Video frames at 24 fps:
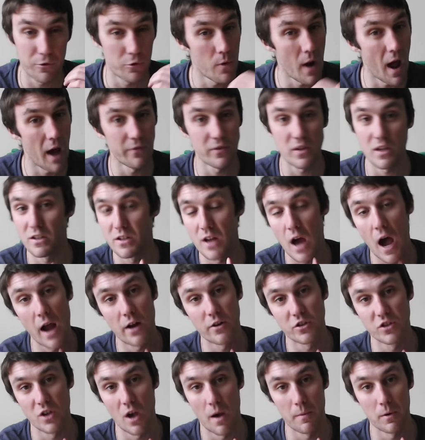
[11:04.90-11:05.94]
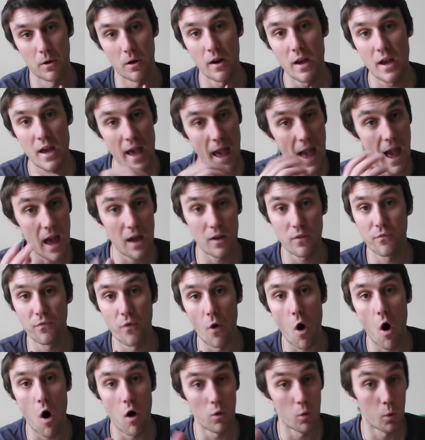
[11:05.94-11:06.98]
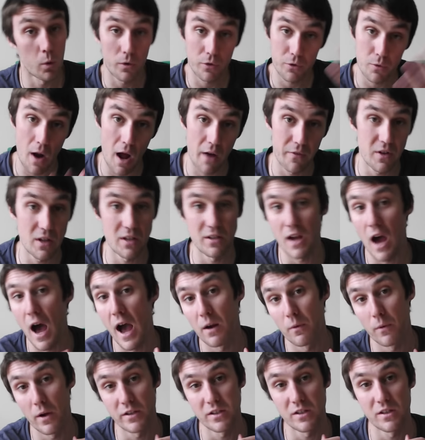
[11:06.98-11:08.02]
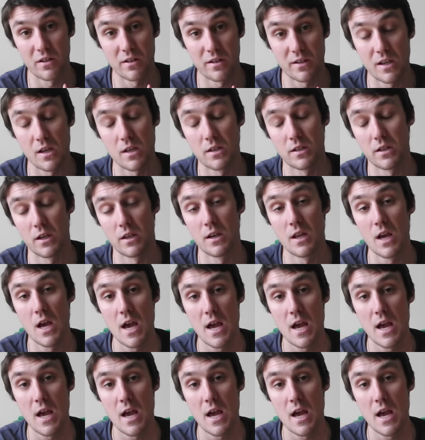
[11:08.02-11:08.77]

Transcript: throughout the entire summer and fall, or throughout the entire rest of the season,